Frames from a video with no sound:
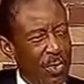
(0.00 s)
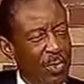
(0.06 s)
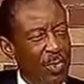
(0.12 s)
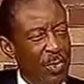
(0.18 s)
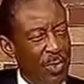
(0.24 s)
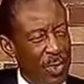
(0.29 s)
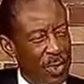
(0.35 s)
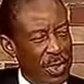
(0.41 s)

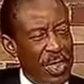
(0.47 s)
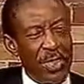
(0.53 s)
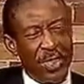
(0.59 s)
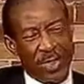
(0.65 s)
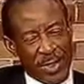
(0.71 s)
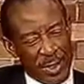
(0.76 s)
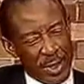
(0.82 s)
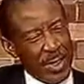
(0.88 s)
would not
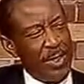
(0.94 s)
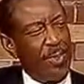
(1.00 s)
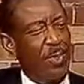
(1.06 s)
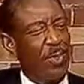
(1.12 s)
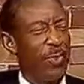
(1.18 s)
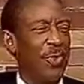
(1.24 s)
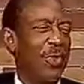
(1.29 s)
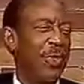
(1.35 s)
hesitate
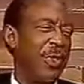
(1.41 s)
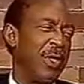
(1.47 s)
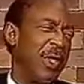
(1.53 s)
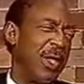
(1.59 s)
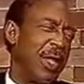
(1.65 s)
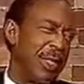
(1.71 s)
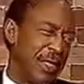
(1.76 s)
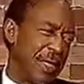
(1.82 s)
to
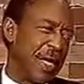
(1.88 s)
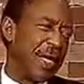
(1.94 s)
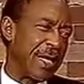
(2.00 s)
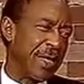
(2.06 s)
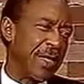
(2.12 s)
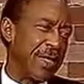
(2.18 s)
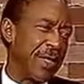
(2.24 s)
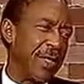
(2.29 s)

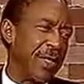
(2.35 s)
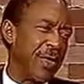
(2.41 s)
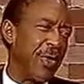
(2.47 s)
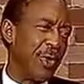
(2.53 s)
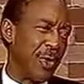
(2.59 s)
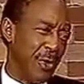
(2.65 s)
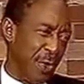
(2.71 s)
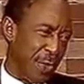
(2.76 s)
attack, you
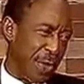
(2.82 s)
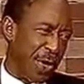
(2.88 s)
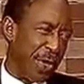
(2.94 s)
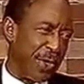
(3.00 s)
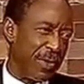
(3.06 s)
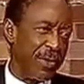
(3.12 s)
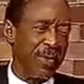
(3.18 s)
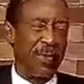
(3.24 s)
know, Cuba.
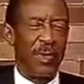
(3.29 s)
Mm.